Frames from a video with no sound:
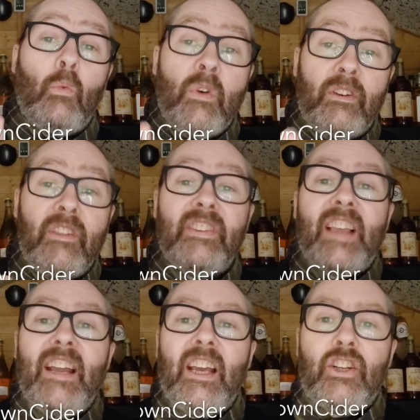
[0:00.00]
with another
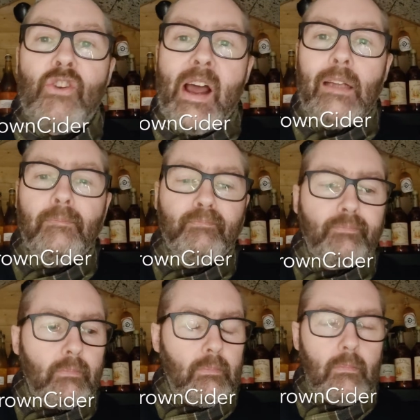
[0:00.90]
cider to try.
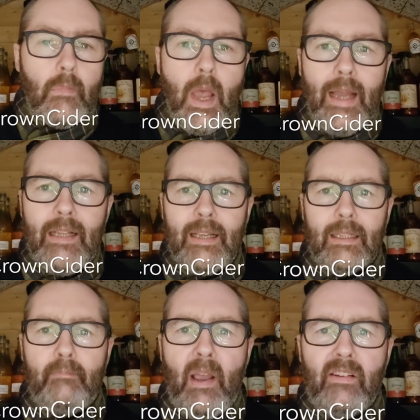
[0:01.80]
And it's a
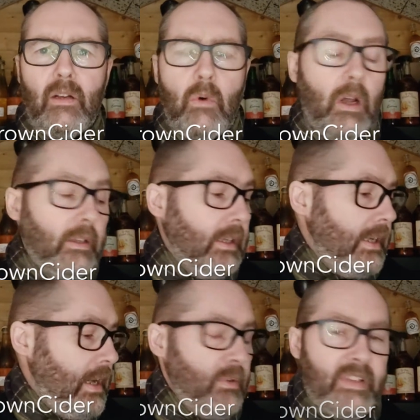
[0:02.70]
special one.
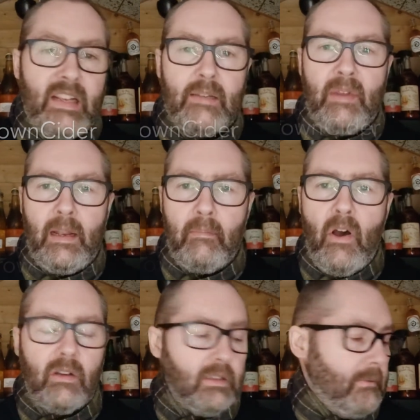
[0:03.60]
It was sent to me in a
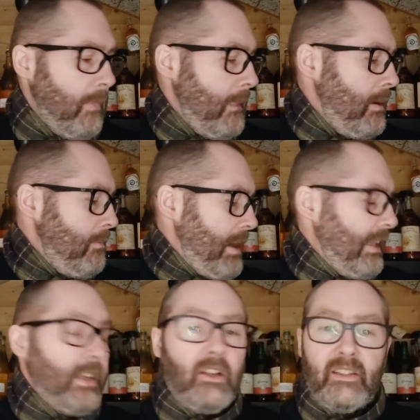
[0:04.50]
box by a
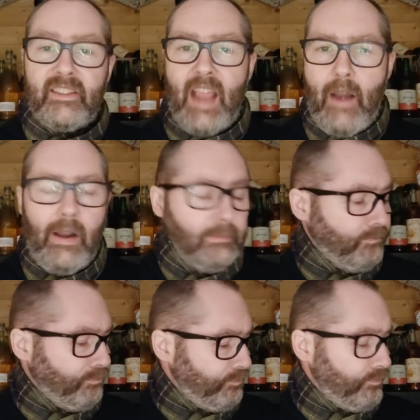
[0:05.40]
lady called Sarah.
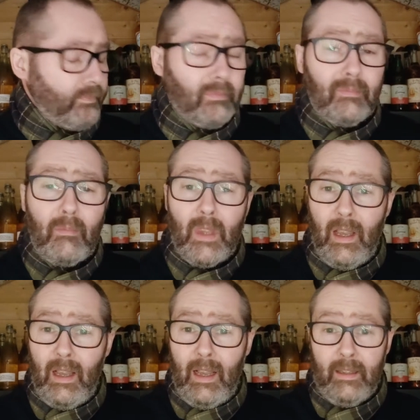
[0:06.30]

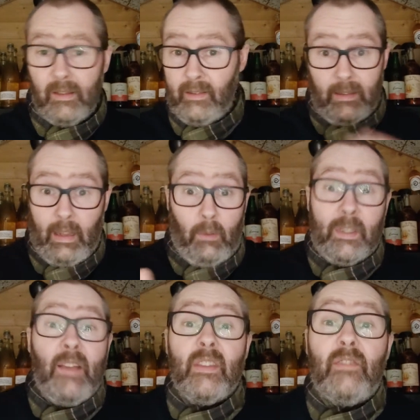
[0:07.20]
So I was
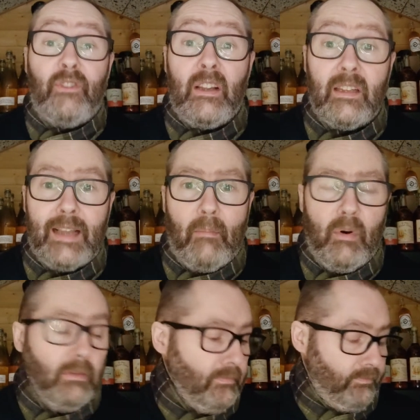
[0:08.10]
given this freezer
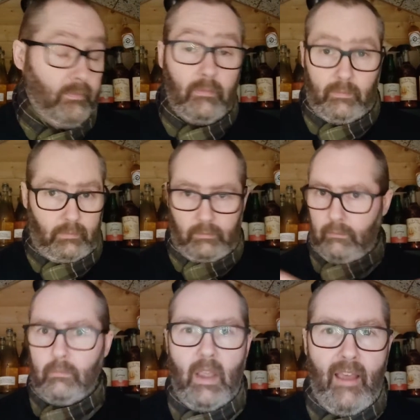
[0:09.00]
sample,
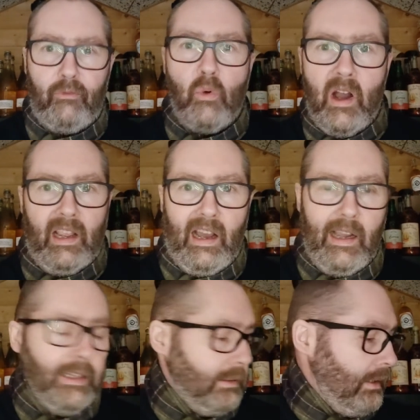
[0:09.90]

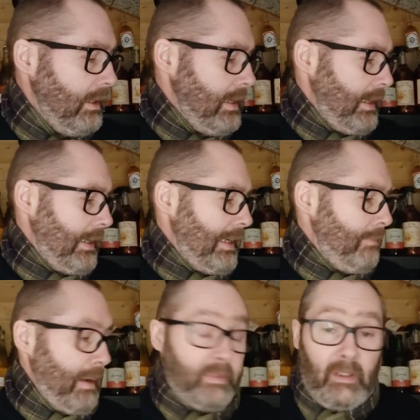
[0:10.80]
FYI,
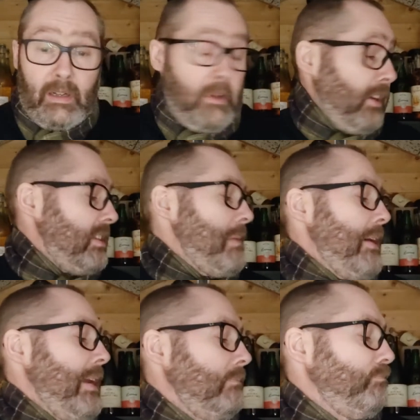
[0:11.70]
but I'm still going to be honest
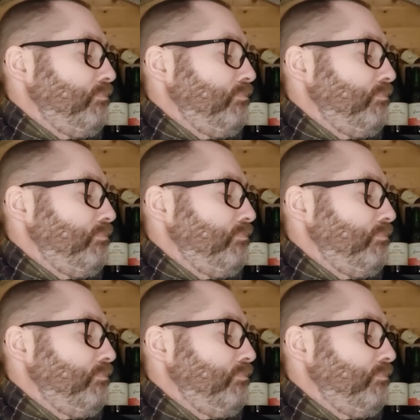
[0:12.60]
about it.